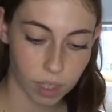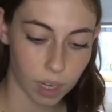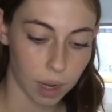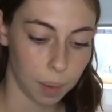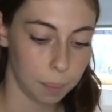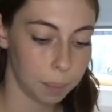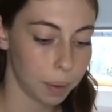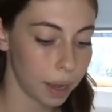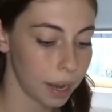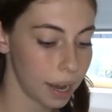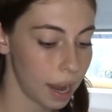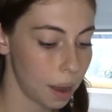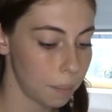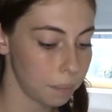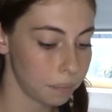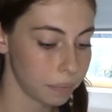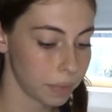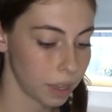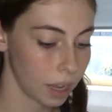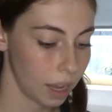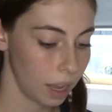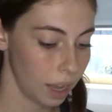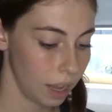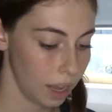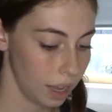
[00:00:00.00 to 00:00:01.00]
But
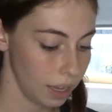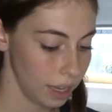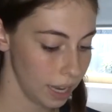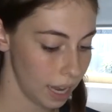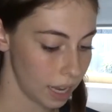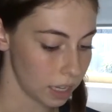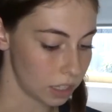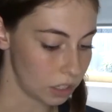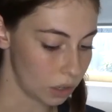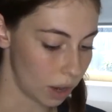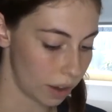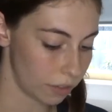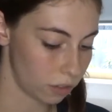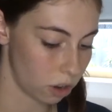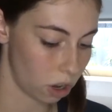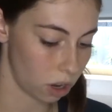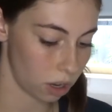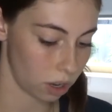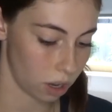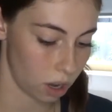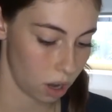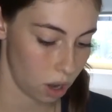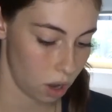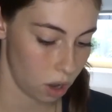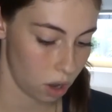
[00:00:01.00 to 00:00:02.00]
yeah, so I've got
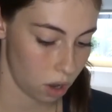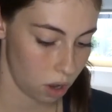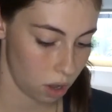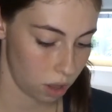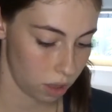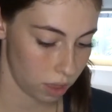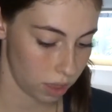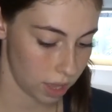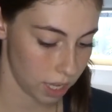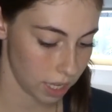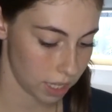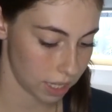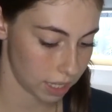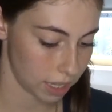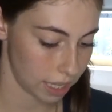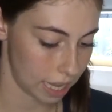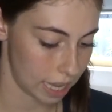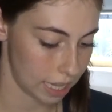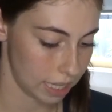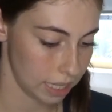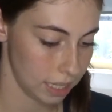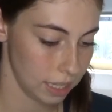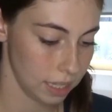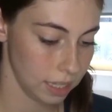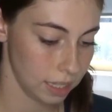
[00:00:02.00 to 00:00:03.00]
this
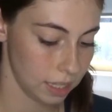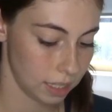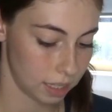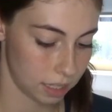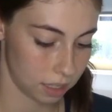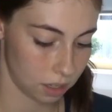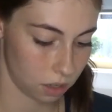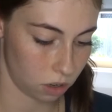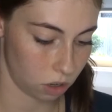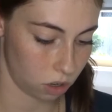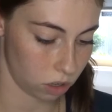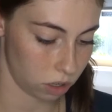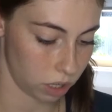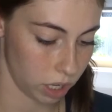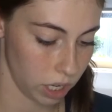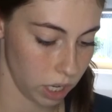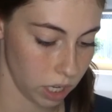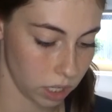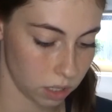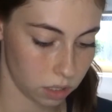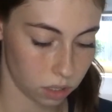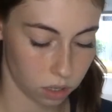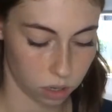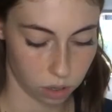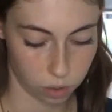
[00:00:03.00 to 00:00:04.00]
lens on
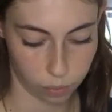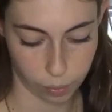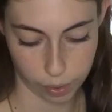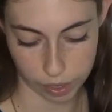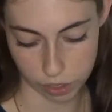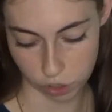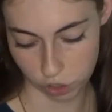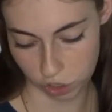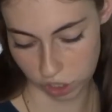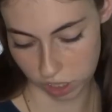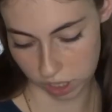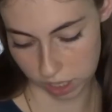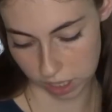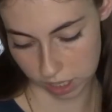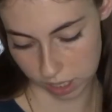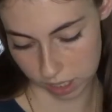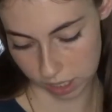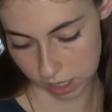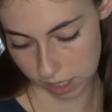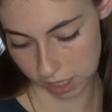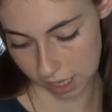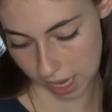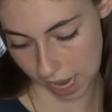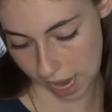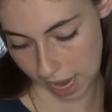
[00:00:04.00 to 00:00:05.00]
it, which
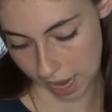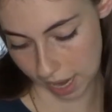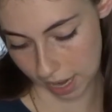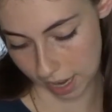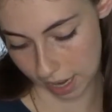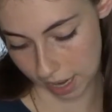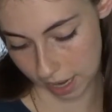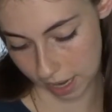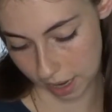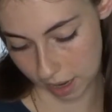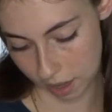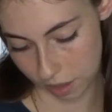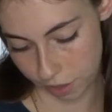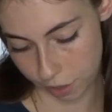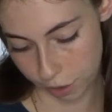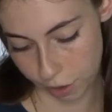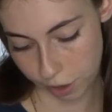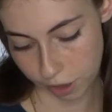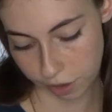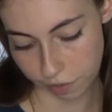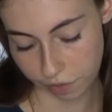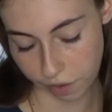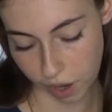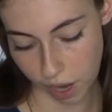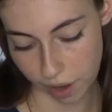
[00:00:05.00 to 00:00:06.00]
is a
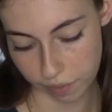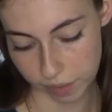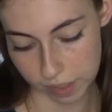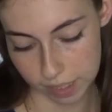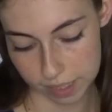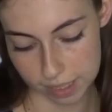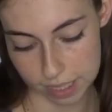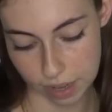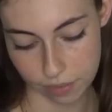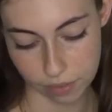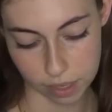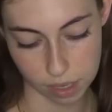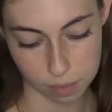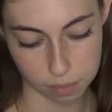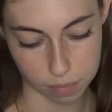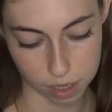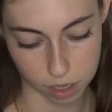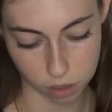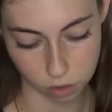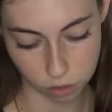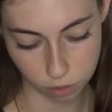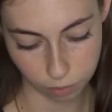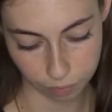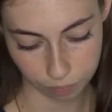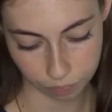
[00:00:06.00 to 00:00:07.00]
35 to 70
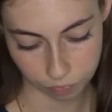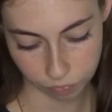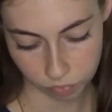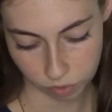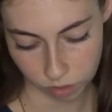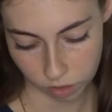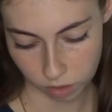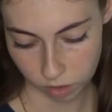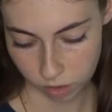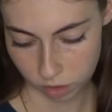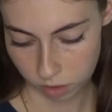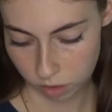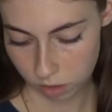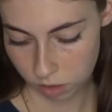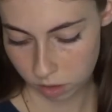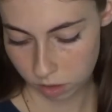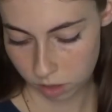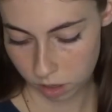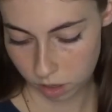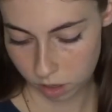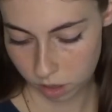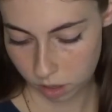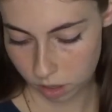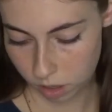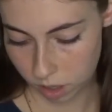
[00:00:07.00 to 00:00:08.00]
mil.
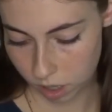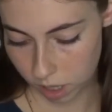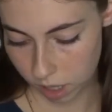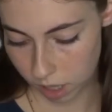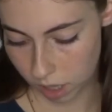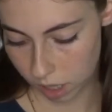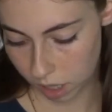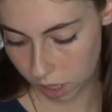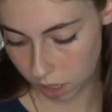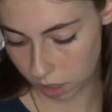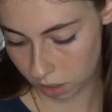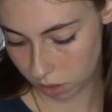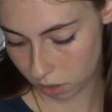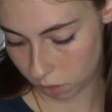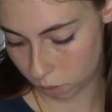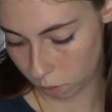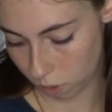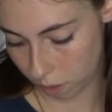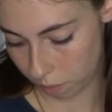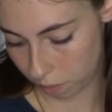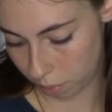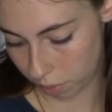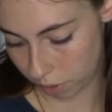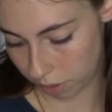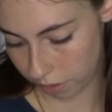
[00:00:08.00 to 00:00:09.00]
I think it's a
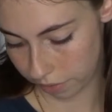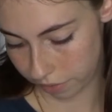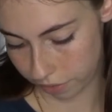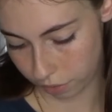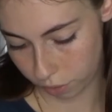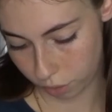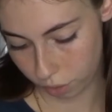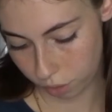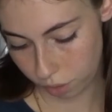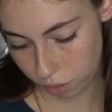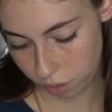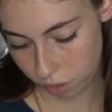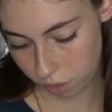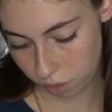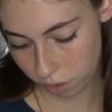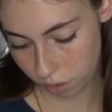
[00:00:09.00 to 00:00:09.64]
1.4.